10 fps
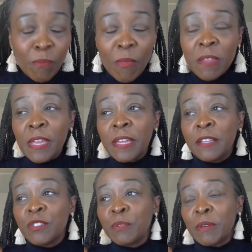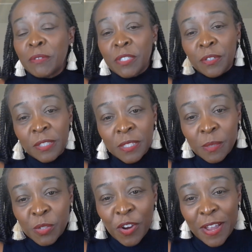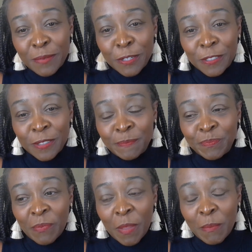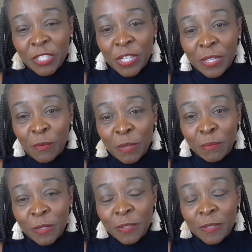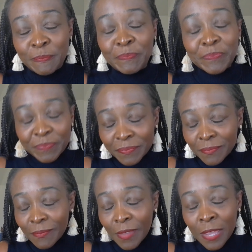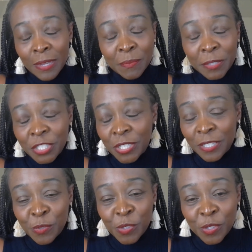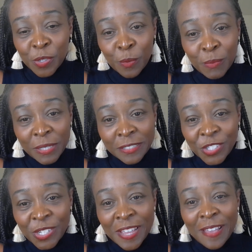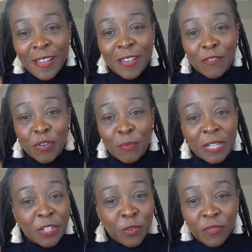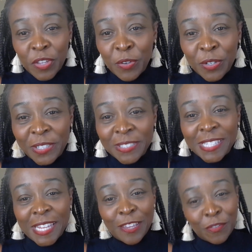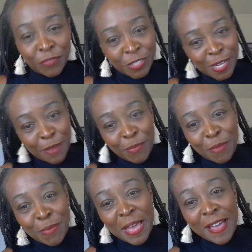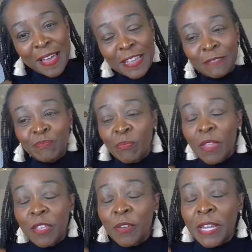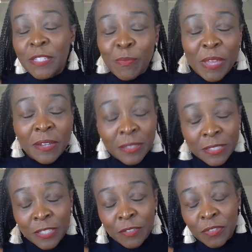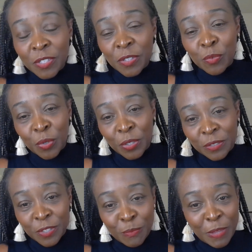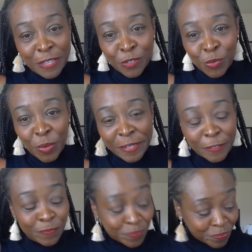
Thank you to my returning subscribers, my channel members, I appreciate you so much uh, for my new viewers. Thank you for stopping by. You guys make all the difference in the world to me as well.